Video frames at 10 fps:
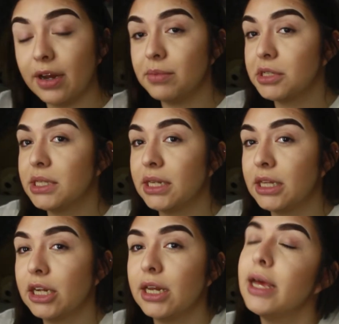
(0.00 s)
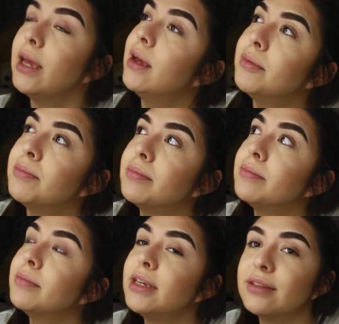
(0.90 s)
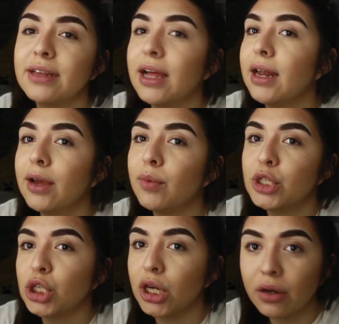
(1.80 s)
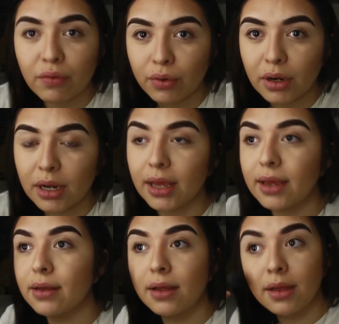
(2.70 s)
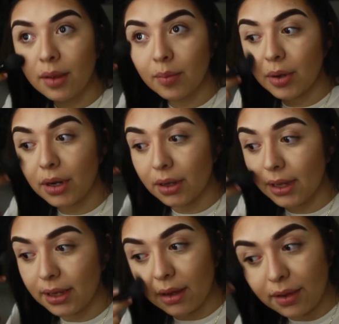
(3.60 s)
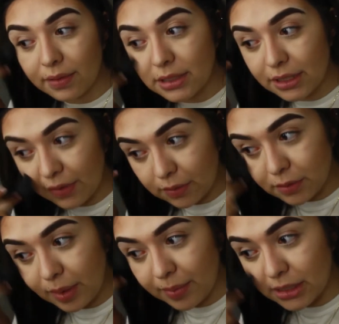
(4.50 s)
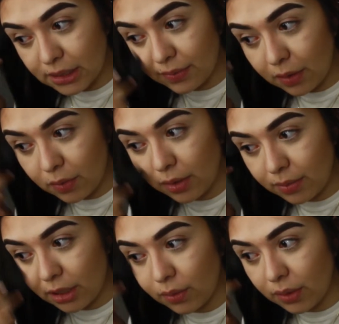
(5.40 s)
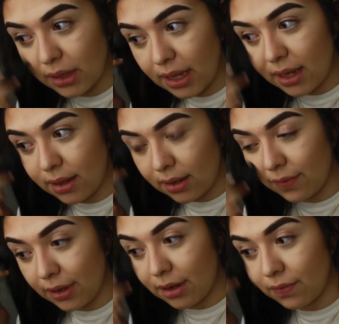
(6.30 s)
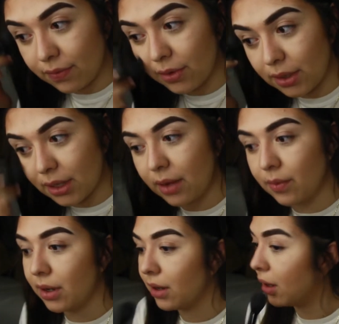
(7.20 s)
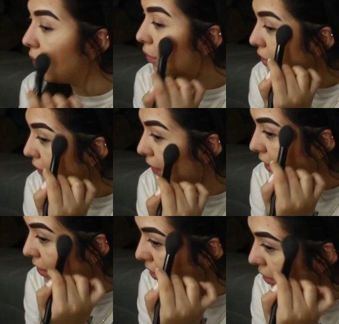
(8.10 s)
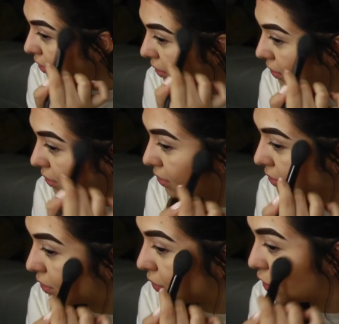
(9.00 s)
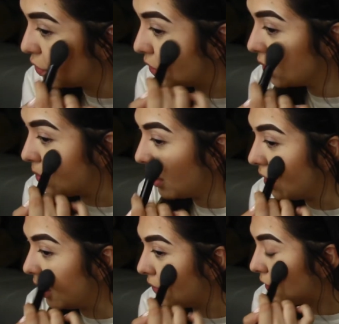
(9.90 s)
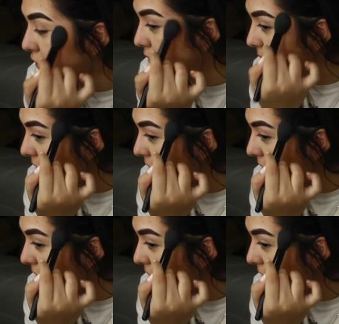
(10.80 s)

I'm just sitting there like isn't that like what you're here for like bro like obviously if i was by myself i wouldn't be doing that and if i didn't feel good i wouldn't i would have like switched with somebody if i was by